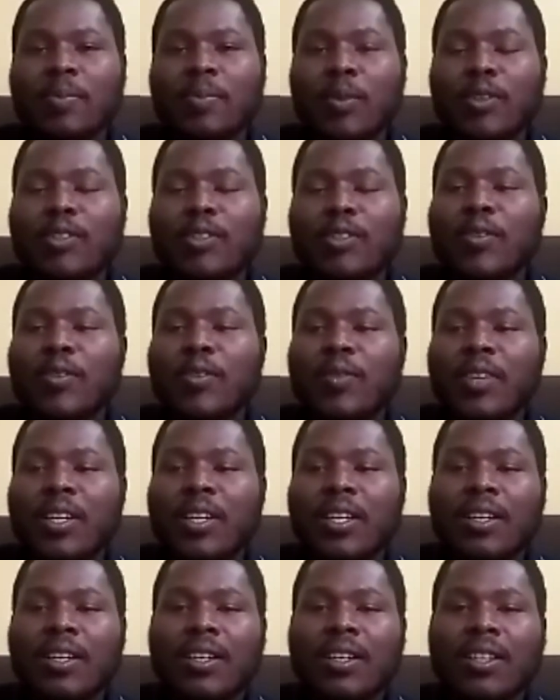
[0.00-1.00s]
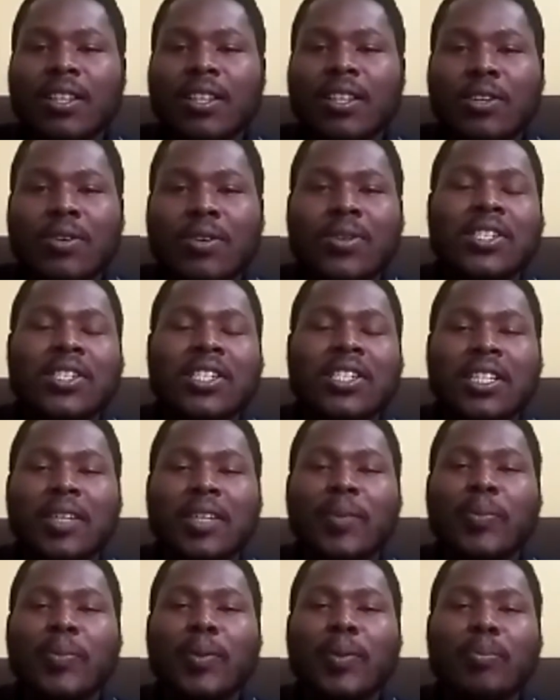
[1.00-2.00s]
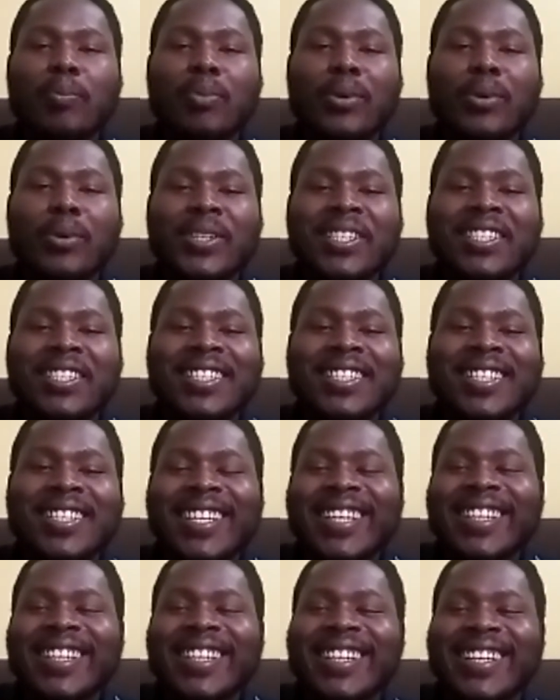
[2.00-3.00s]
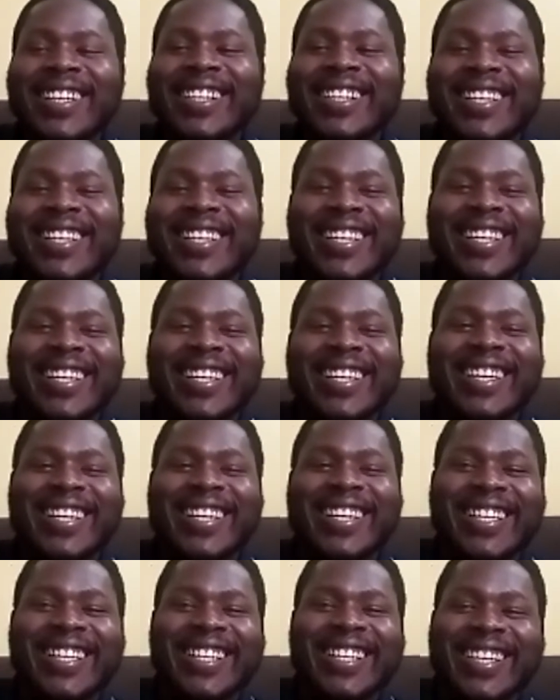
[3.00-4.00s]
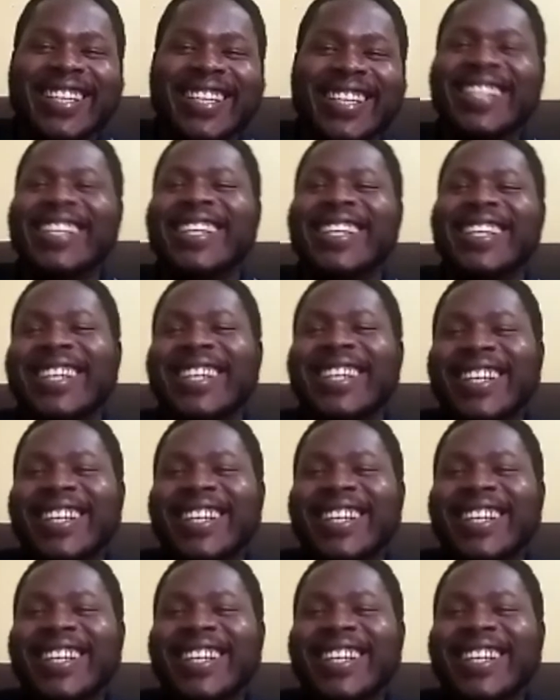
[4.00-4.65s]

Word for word: most of the the UG hip hop boards. ah.